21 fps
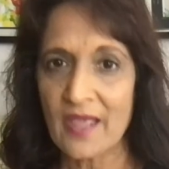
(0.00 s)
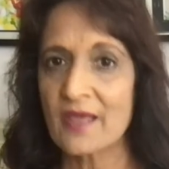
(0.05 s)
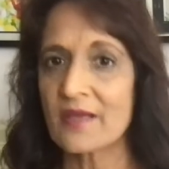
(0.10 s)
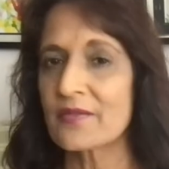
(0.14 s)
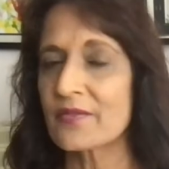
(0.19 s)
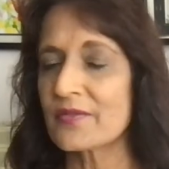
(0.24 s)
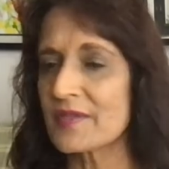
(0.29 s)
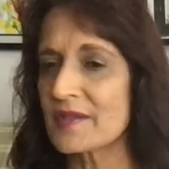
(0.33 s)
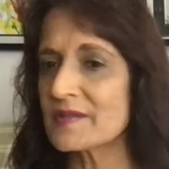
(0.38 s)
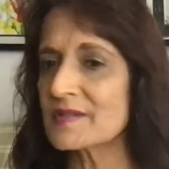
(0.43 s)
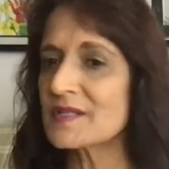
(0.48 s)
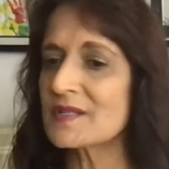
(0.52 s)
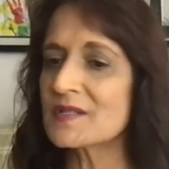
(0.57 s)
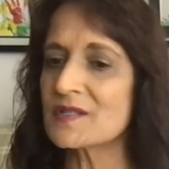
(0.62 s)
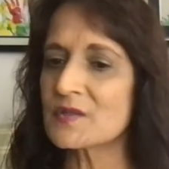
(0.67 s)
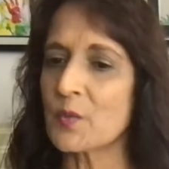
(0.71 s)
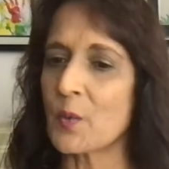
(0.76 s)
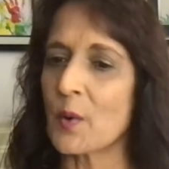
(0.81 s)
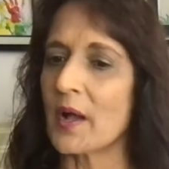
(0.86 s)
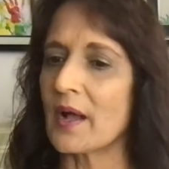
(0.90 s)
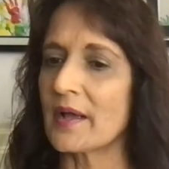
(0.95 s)
This is
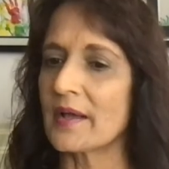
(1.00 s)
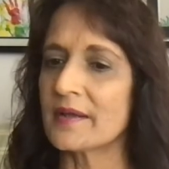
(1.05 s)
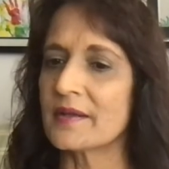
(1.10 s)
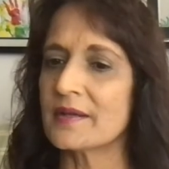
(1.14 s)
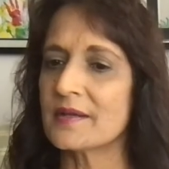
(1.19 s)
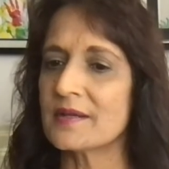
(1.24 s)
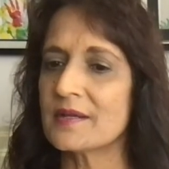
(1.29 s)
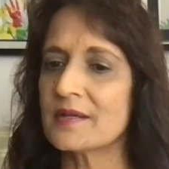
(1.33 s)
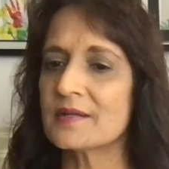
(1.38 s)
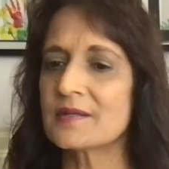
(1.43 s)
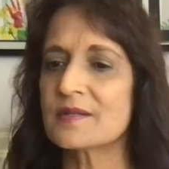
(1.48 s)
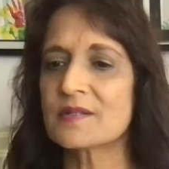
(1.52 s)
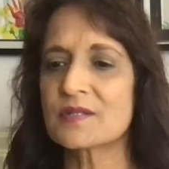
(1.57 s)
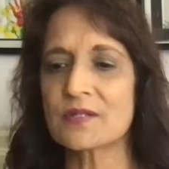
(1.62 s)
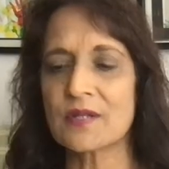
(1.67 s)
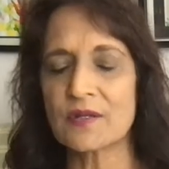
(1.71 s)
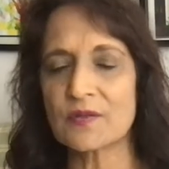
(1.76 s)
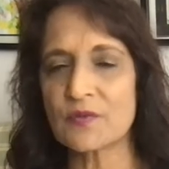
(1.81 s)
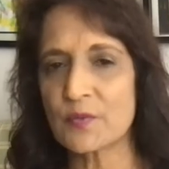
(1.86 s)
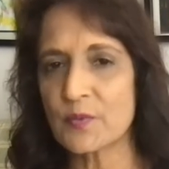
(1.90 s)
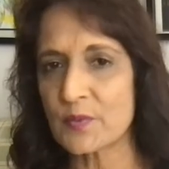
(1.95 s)
why it is
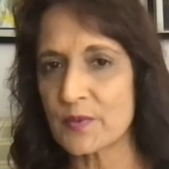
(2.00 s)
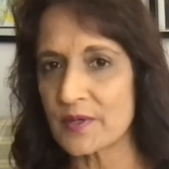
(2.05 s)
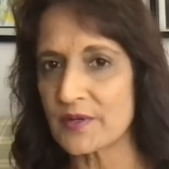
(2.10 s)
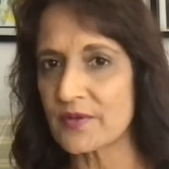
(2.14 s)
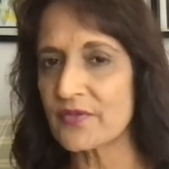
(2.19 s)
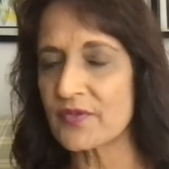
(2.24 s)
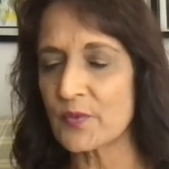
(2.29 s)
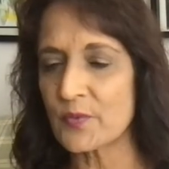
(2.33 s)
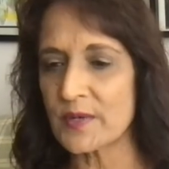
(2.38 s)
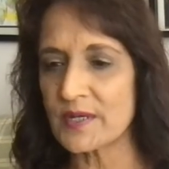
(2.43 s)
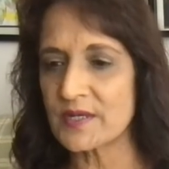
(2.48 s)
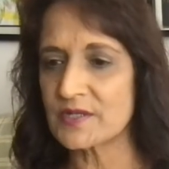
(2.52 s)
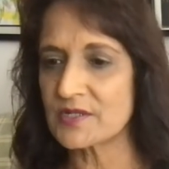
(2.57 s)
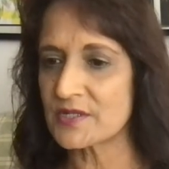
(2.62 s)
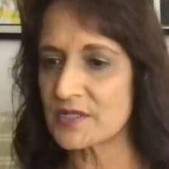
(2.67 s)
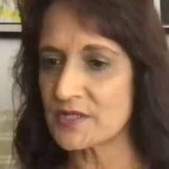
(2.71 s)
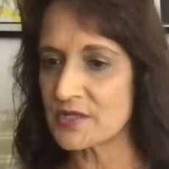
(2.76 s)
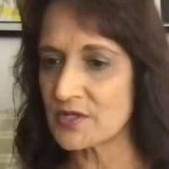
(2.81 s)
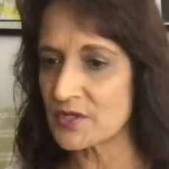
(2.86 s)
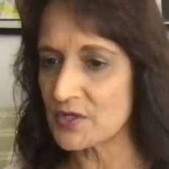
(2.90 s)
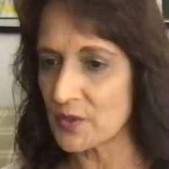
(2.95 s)
not worth
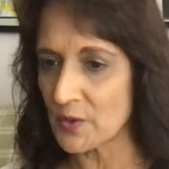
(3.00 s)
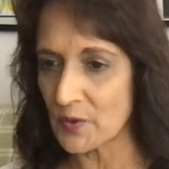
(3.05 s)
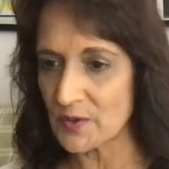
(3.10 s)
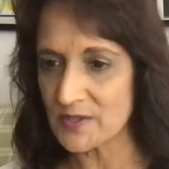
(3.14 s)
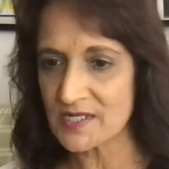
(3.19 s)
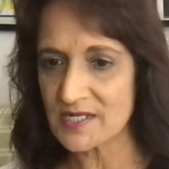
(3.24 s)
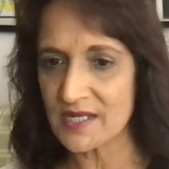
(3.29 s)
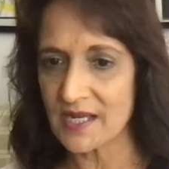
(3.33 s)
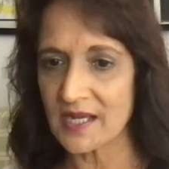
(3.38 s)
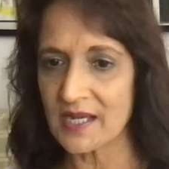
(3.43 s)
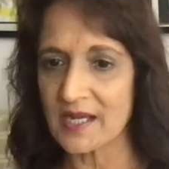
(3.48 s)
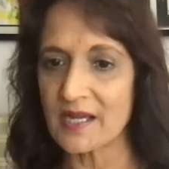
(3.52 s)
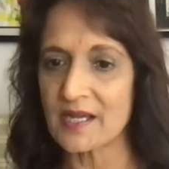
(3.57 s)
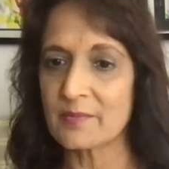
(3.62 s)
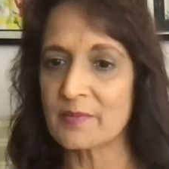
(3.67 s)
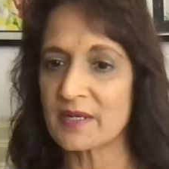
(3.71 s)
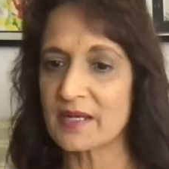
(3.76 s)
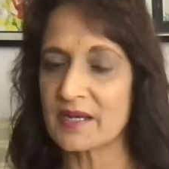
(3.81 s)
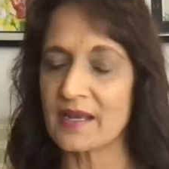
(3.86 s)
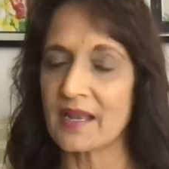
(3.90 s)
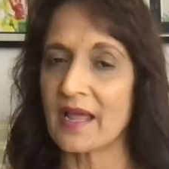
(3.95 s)
wasting your time
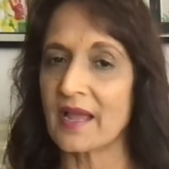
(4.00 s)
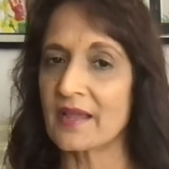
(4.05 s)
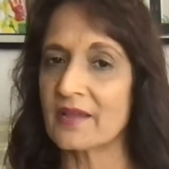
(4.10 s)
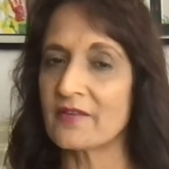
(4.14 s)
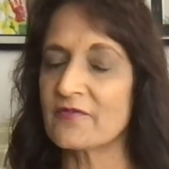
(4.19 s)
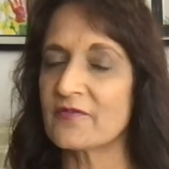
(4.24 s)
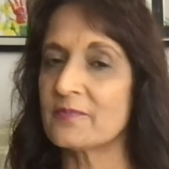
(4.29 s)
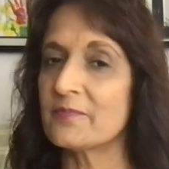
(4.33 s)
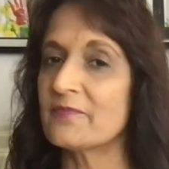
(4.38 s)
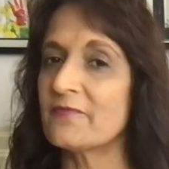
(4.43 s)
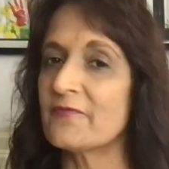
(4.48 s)
and life